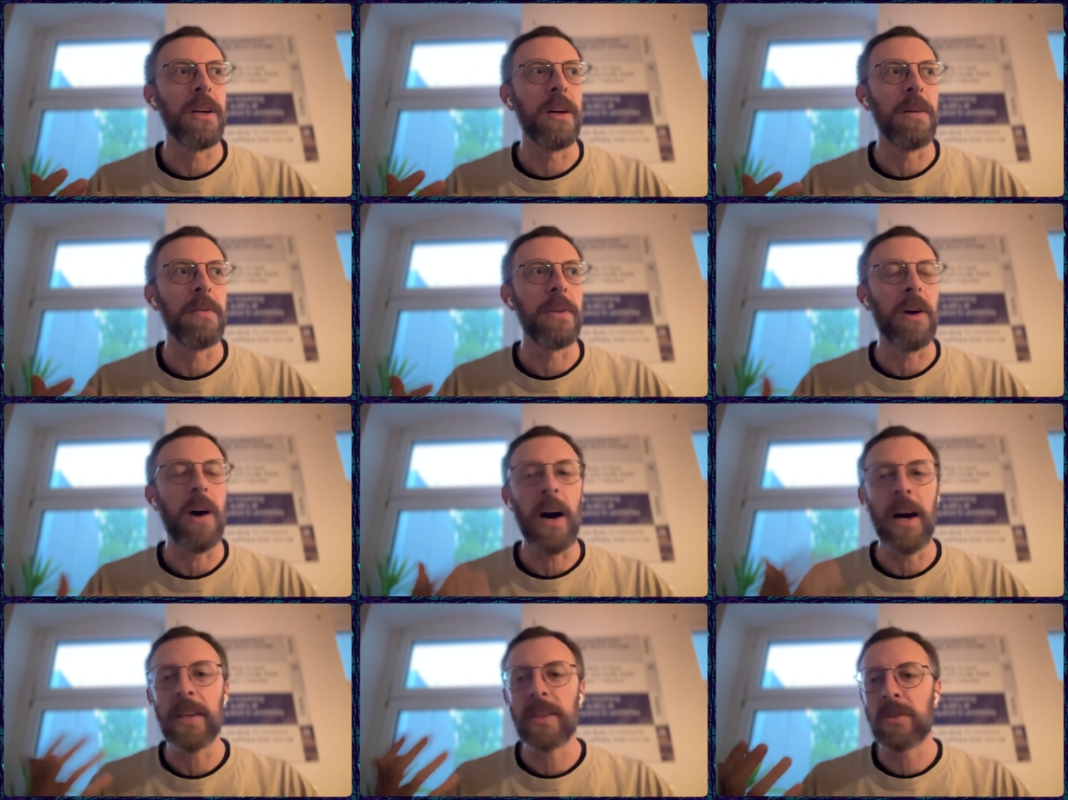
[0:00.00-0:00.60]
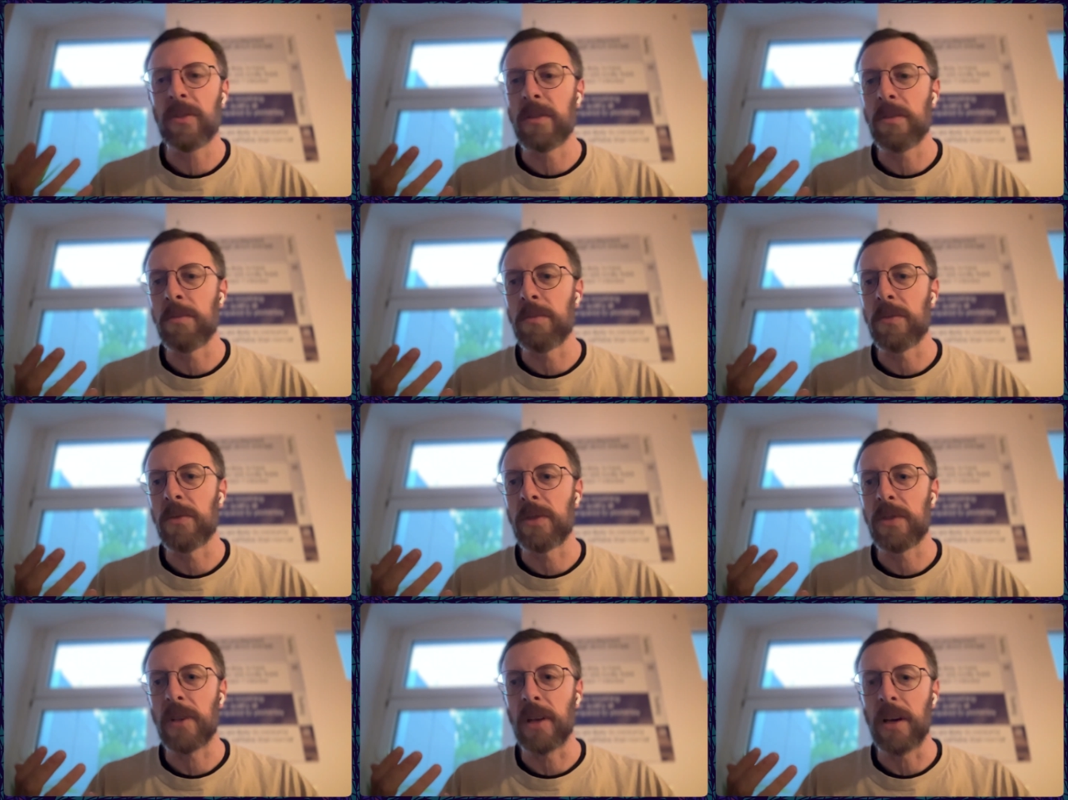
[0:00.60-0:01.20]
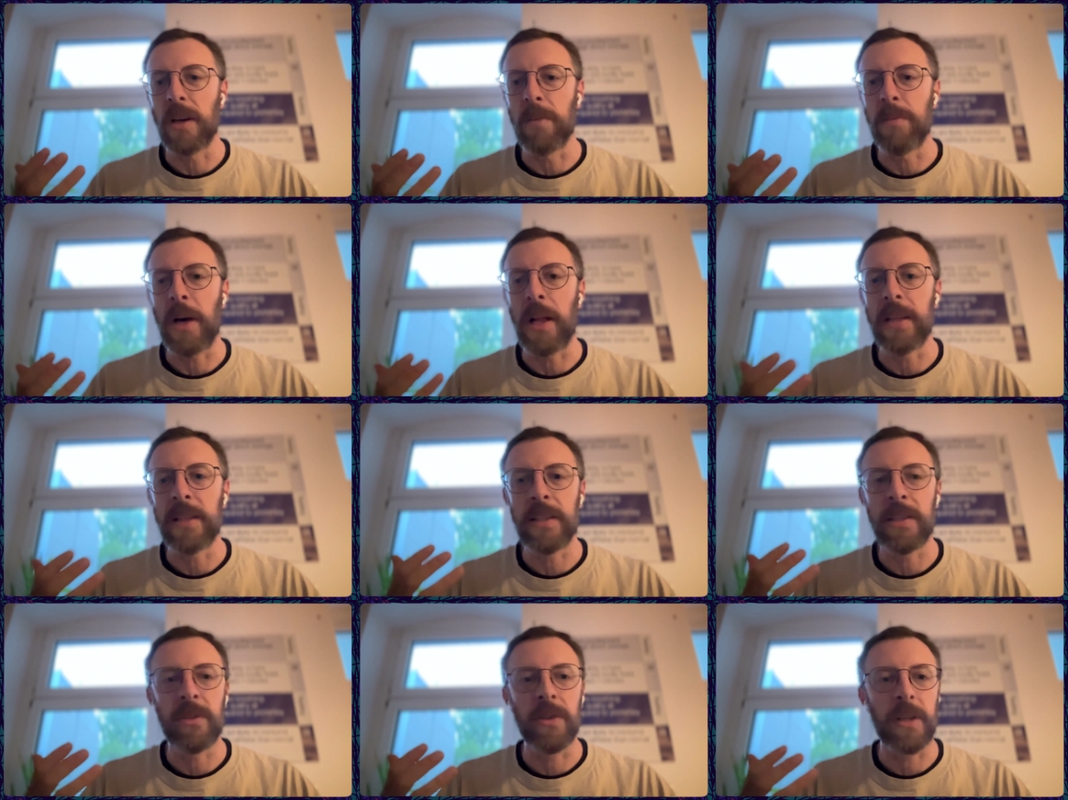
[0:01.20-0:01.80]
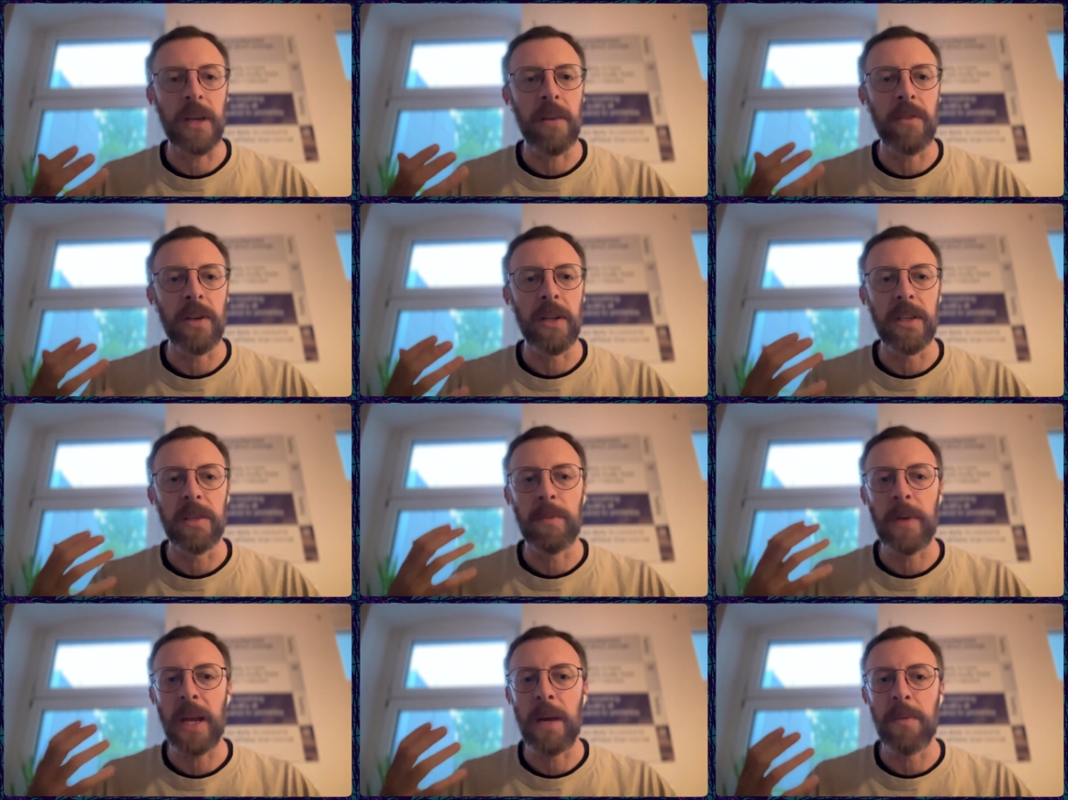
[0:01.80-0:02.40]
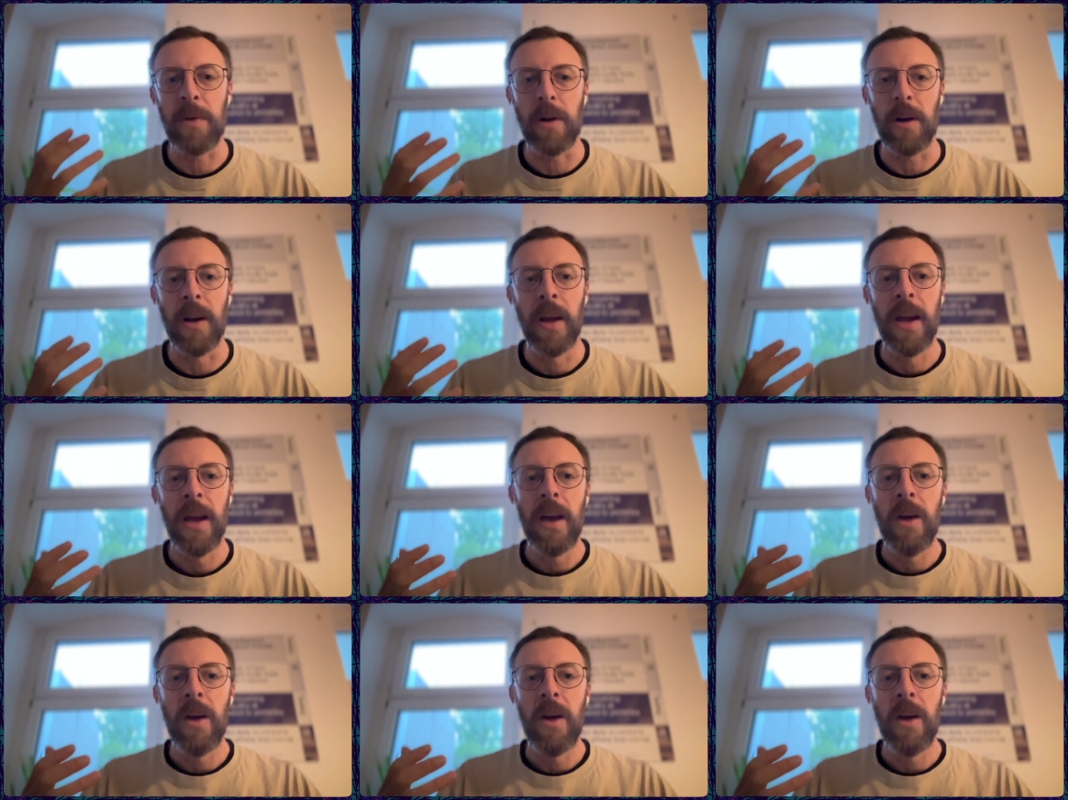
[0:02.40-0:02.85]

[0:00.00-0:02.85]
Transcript: you know, Ostrom's polycentric governance paper.